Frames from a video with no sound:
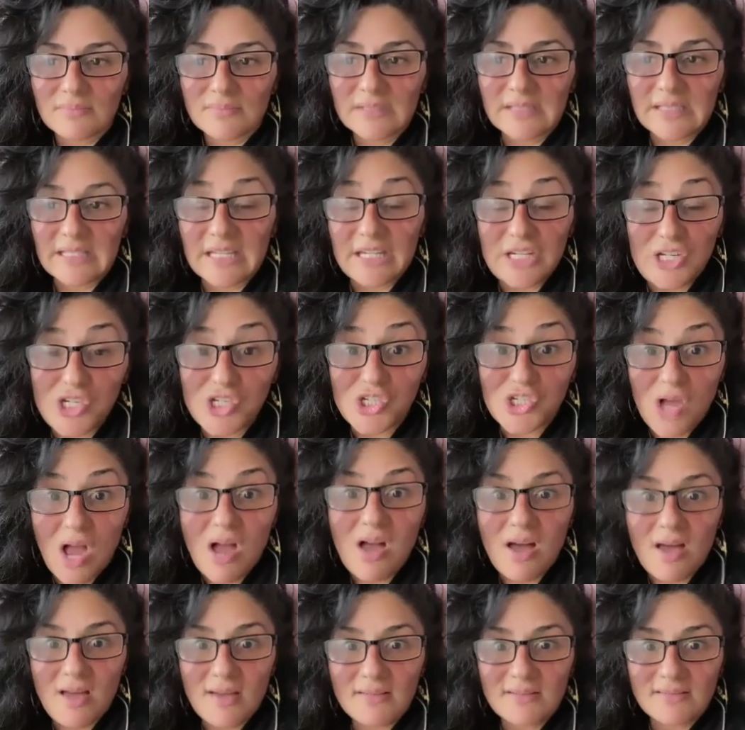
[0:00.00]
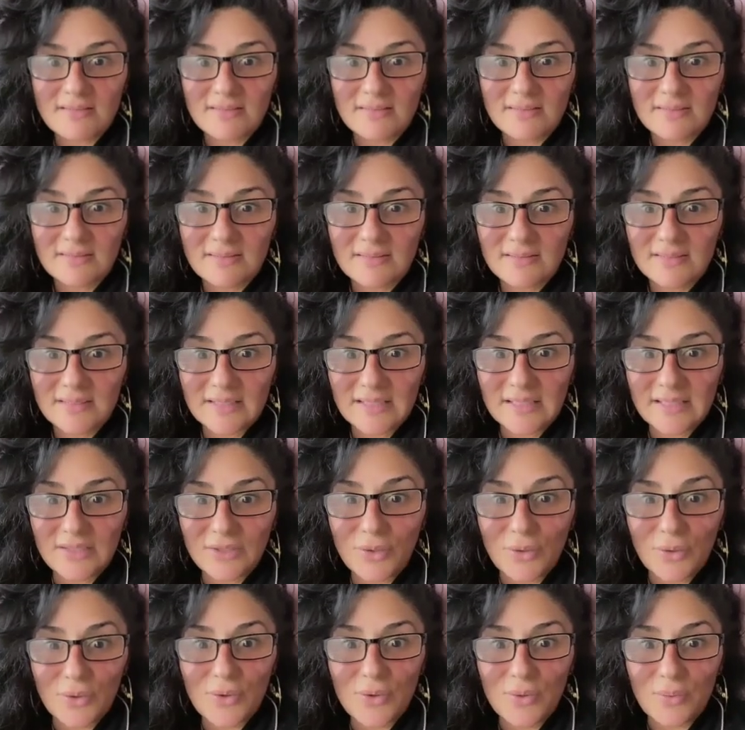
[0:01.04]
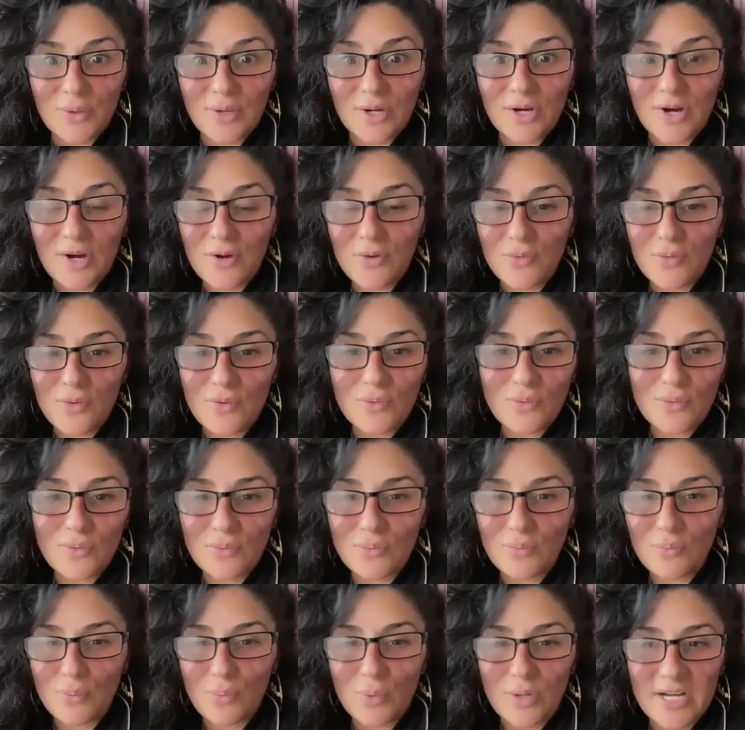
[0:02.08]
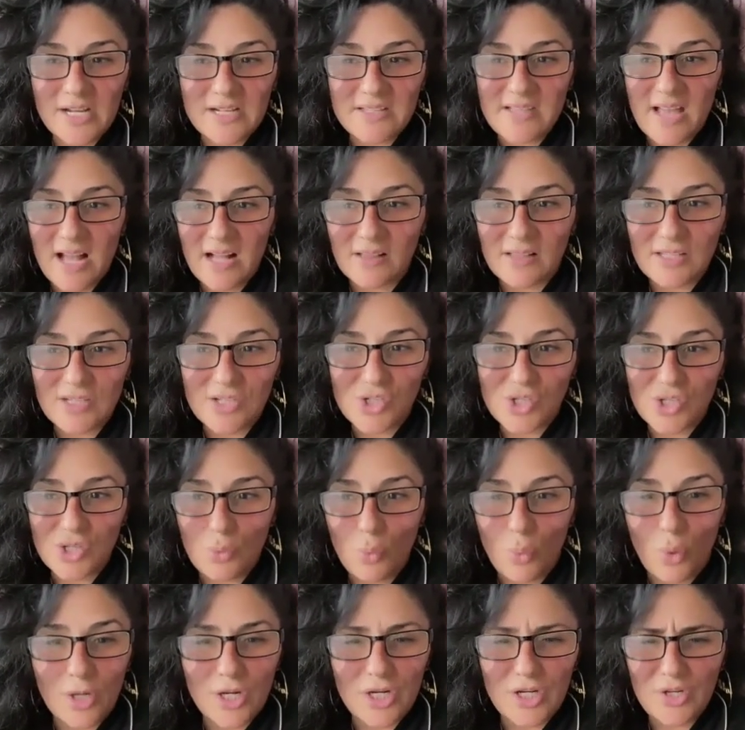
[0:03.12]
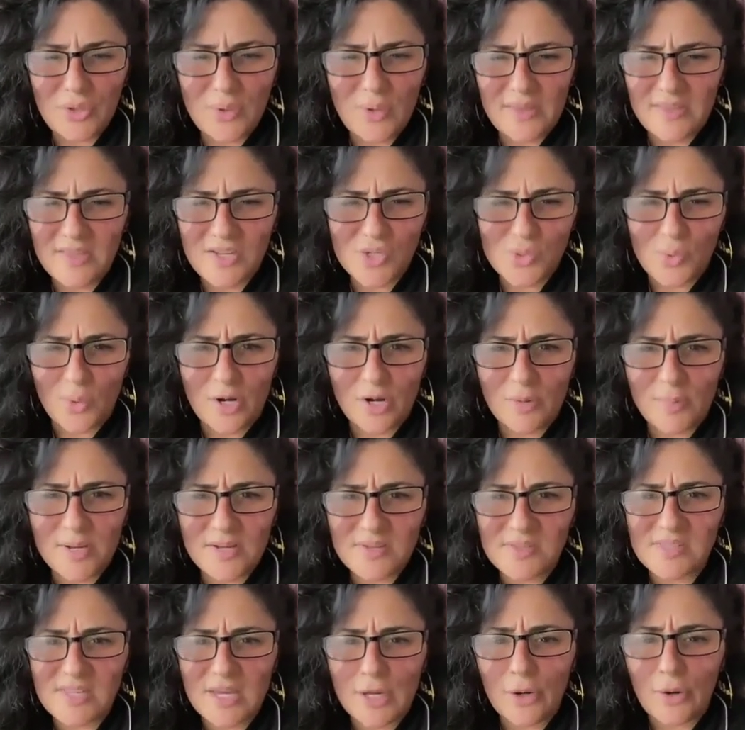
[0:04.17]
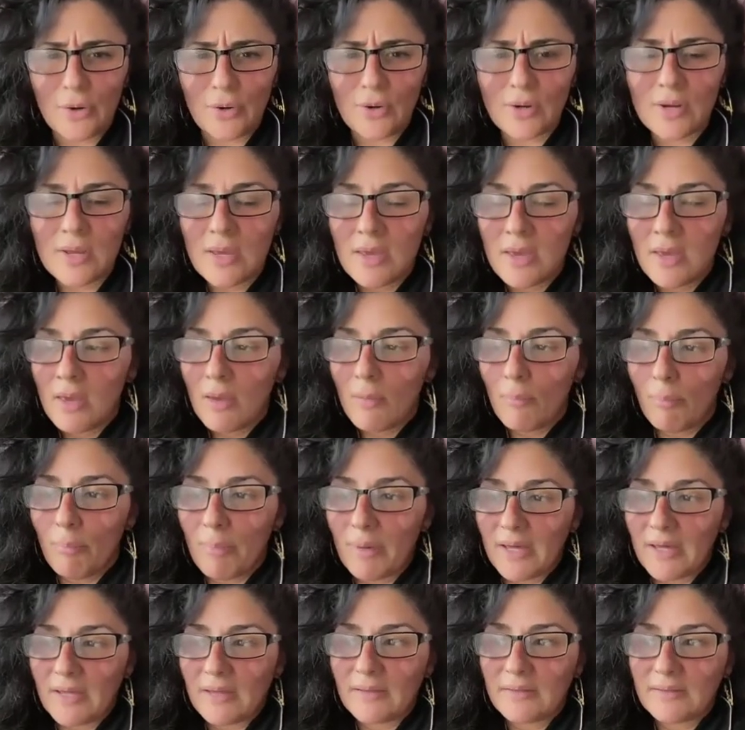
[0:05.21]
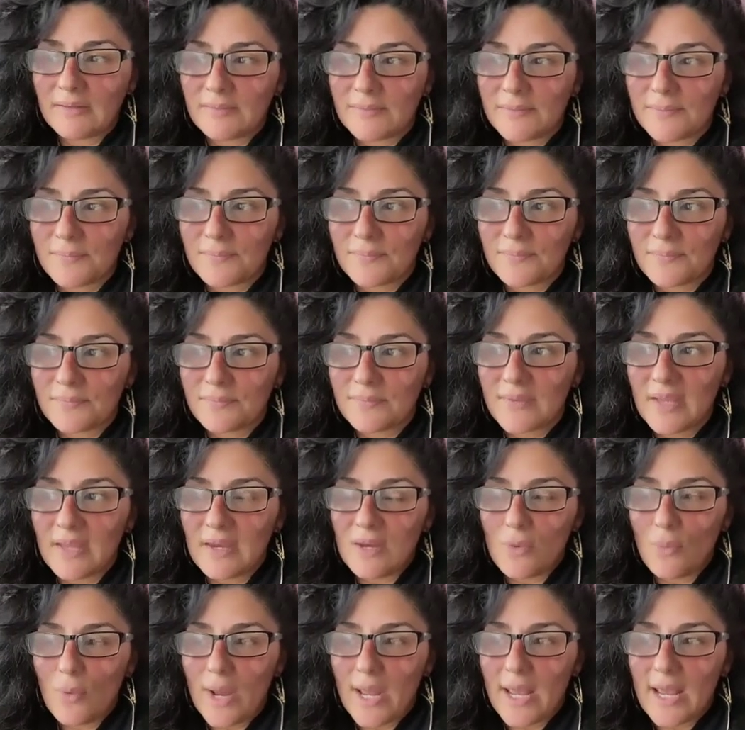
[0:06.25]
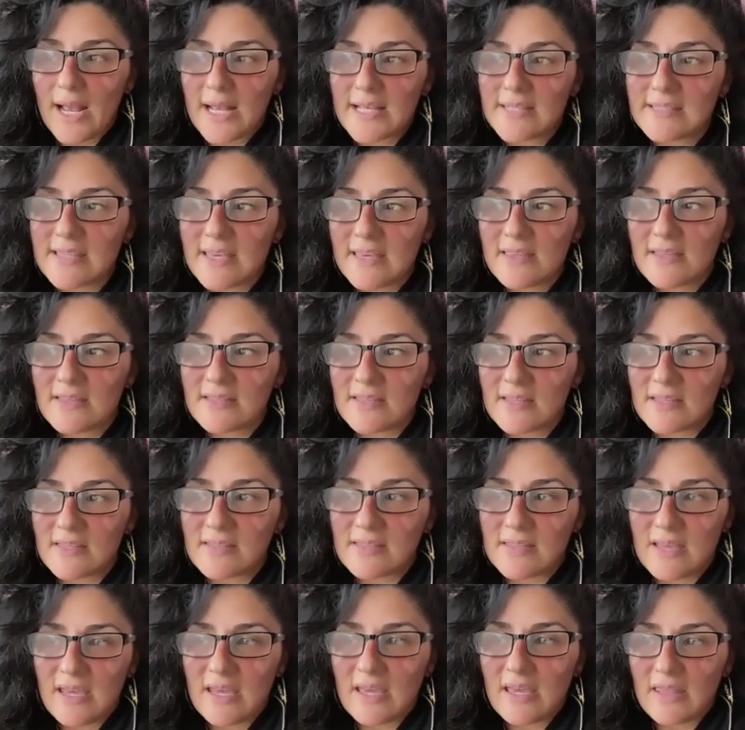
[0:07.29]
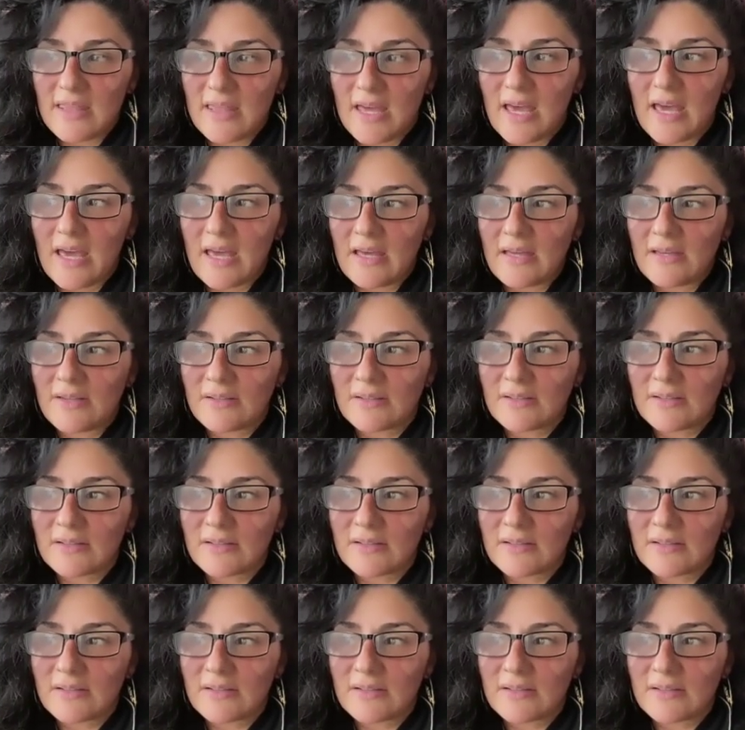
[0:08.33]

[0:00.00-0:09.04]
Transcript: get a shot in her career. I don't know what exactly she wanted to do. I think she wanted to be a singer. But anyway, I say this to say that,